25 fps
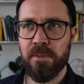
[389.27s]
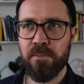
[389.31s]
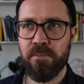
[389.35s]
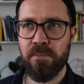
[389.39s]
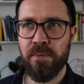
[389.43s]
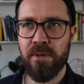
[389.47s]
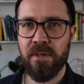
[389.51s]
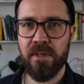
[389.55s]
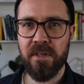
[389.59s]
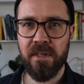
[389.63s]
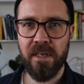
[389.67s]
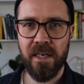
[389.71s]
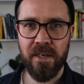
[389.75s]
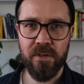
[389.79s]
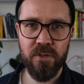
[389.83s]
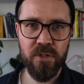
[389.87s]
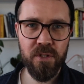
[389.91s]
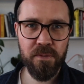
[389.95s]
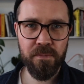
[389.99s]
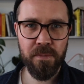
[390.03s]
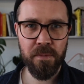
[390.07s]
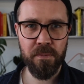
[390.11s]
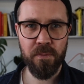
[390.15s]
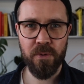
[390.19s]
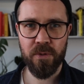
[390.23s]

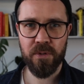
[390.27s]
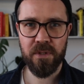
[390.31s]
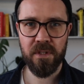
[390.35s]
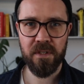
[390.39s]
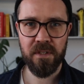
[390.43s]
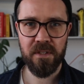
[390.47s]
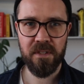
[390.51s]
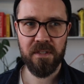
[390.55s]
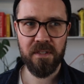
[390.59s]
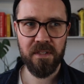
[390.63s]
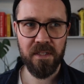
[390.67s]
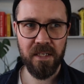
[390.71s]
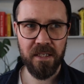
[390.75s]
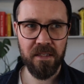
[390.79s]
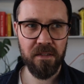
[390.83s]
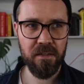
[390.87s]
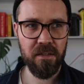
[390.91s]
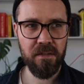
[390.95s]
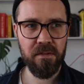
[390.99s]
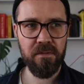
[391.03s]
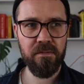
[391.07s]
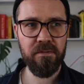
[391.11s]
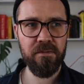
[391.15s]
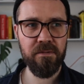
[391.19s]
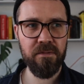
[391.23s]
pronounced but more
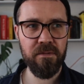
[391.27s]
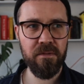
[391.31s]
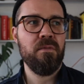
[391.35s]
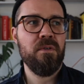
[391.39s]
distinctive,